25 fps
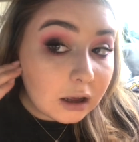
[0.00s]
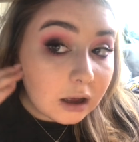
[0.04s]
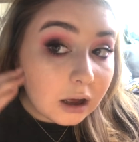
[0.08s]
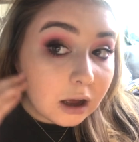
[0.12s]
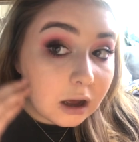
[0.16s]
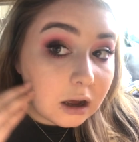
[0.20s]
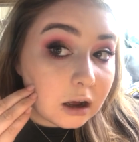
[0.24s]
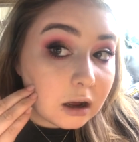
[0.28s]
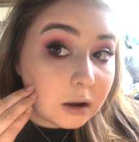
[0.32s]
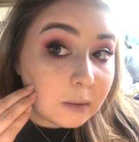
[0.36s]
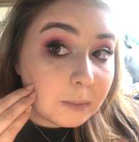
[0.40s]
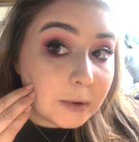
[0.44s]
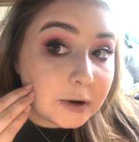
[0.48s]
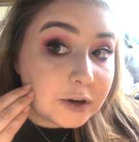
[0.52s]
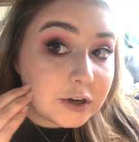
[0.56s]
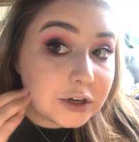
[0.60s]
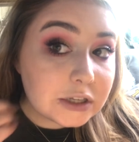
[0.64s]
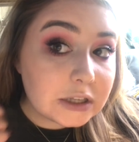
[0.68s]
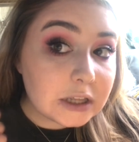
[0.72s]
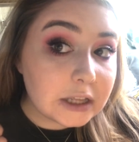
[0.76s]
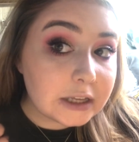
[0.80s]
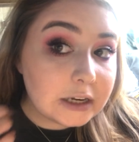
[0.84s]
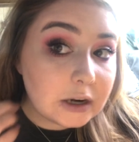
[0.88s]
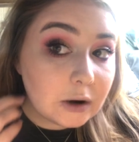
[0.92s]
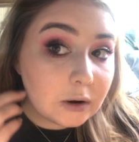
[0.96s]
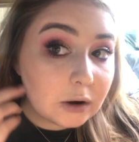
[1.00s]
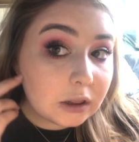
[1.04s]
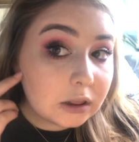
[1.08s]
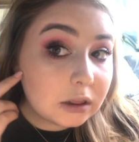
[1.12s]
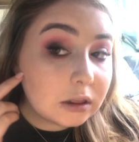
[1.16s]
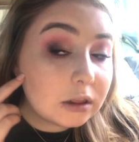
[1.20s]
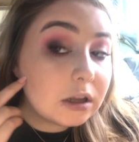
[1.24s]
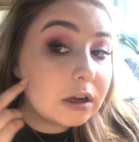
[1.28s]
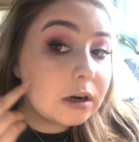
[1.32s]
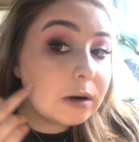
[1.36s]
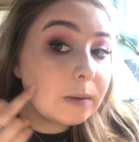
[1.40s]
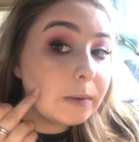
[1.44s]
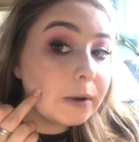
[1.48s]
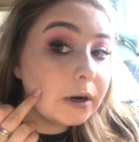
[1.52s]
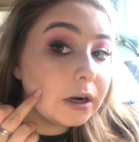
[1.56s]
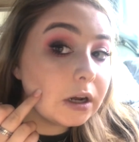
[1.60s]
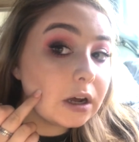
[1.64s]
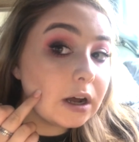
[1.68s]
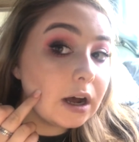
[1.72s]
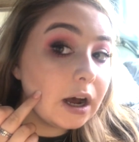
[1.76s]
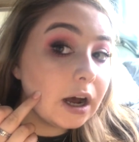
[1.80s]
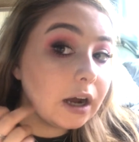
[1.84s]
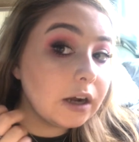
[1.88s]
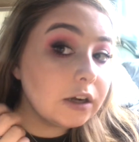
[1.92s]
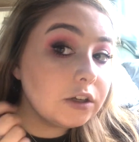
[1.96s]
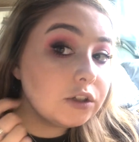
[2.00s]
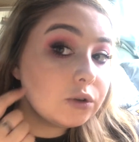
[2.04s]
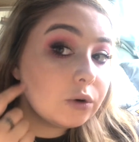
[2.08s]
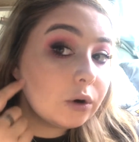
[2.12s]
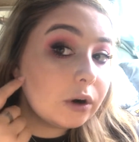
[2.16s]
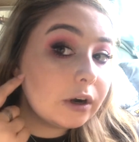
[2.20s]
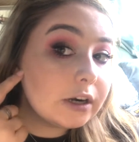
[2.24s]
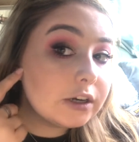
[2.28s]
I just lay down a little bit of contour